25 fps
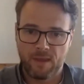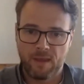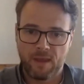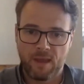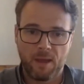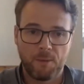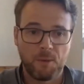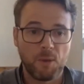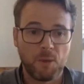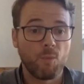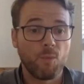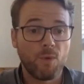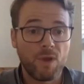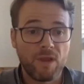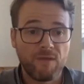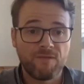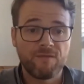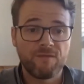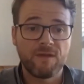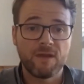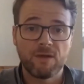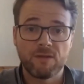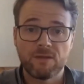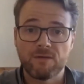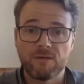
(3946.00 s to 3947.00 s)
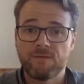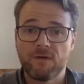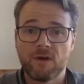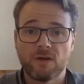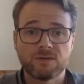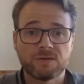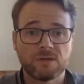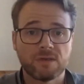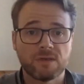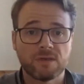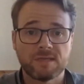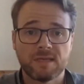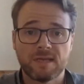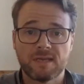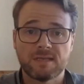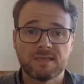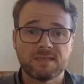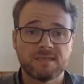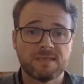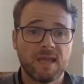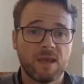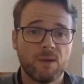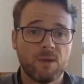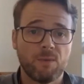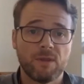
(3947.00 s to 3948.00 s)
We feel that virtual is here to
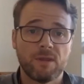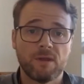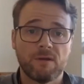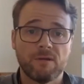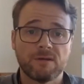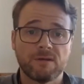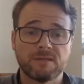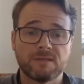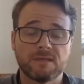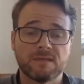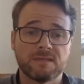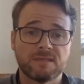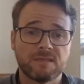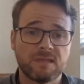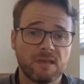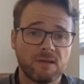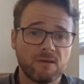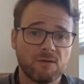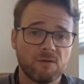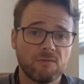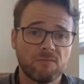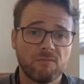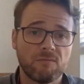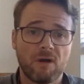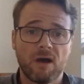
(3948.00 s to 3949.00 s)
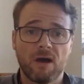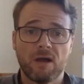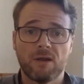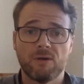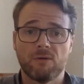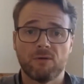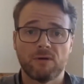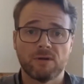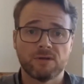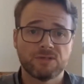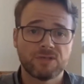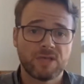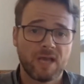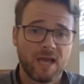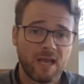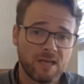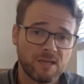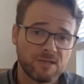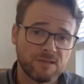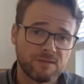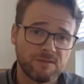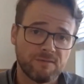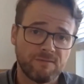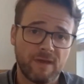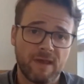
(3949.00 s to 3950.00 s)
stay, whether it's a single run or a
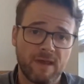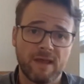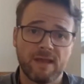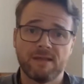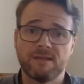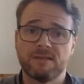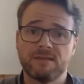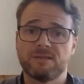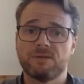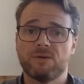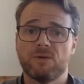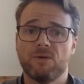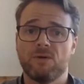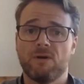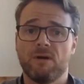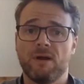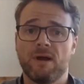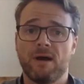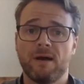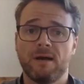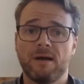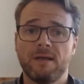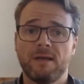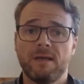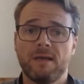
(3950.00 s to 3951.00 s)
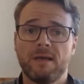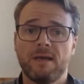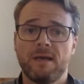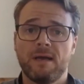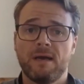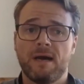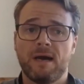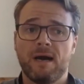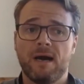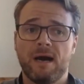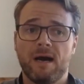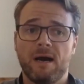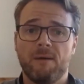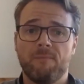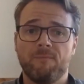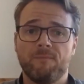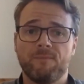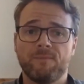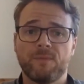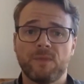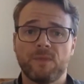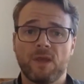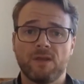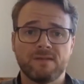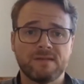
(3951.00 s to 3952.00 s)
challenge event or a
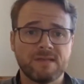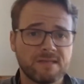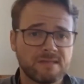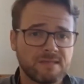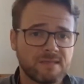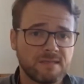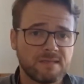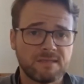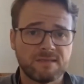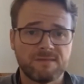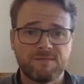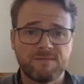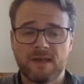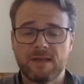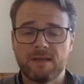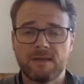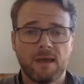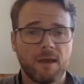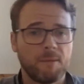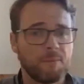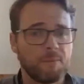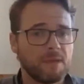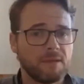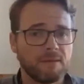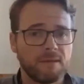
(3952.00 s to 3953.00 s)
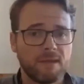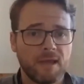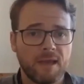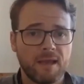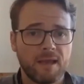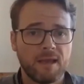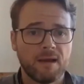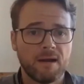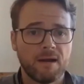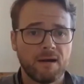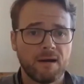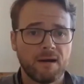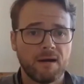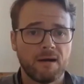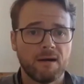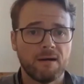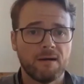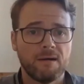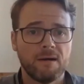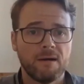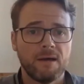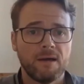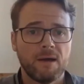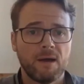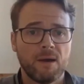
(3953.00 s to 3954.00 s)
distance event.
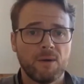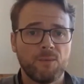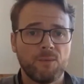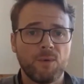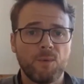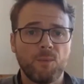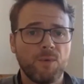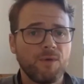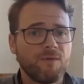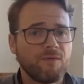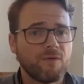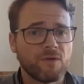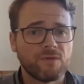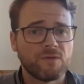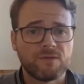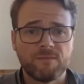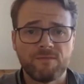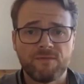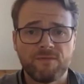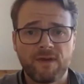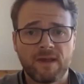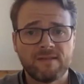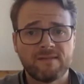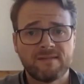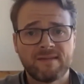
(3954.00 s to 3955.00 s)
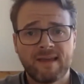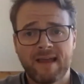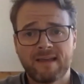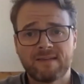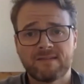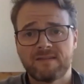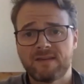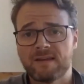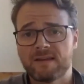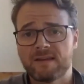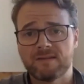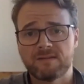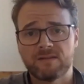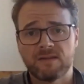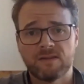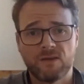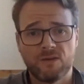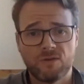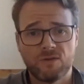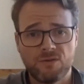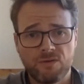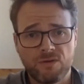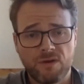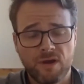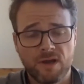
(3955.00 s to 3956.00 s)
We've got some fantastic, as I know
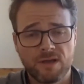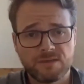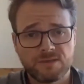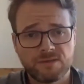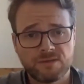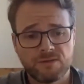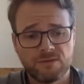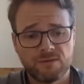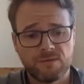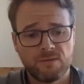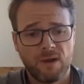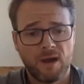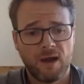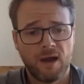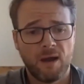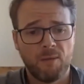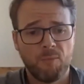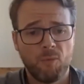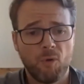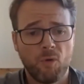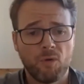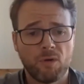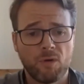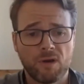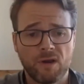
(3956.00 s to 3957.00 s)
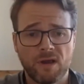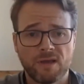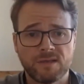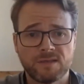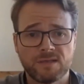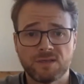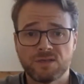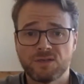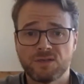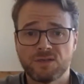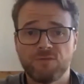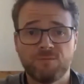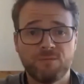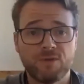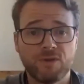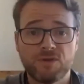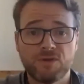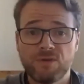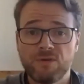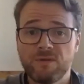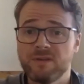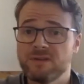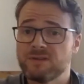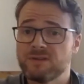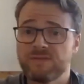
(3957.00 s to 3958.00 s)
you guys do, organizers who've been
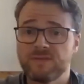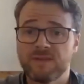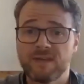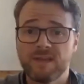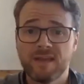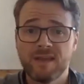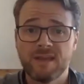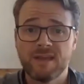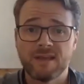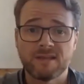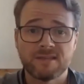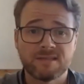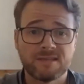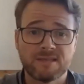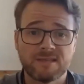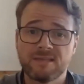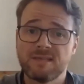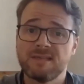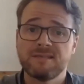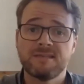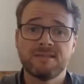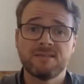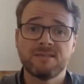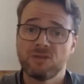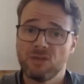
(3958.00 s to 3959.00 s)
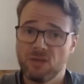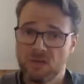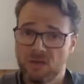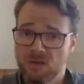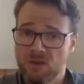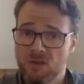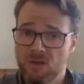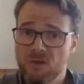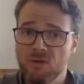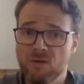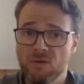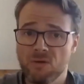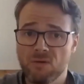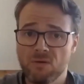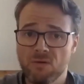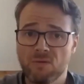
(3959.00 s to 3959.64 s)
doing this for years. This isn't new.